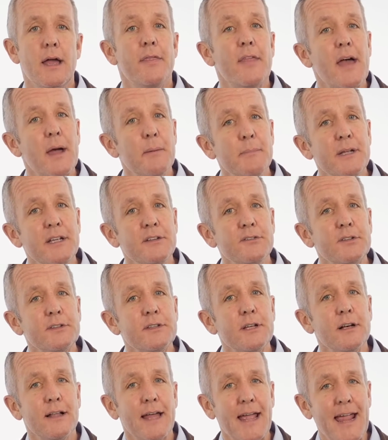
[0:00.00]
That means
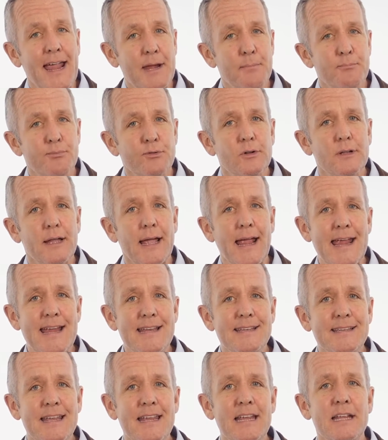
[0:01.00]
until April
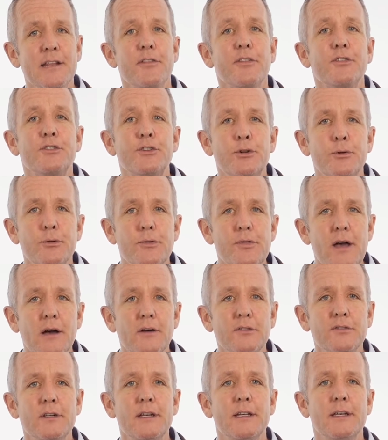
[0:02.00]
eighteenth, two
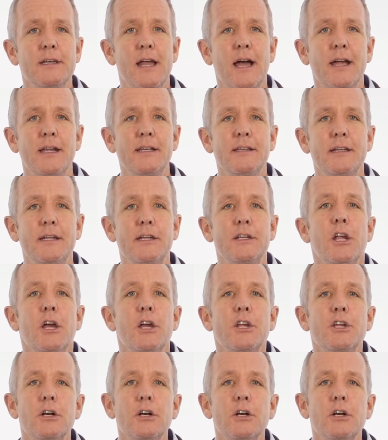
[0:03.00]
thousand nineteen,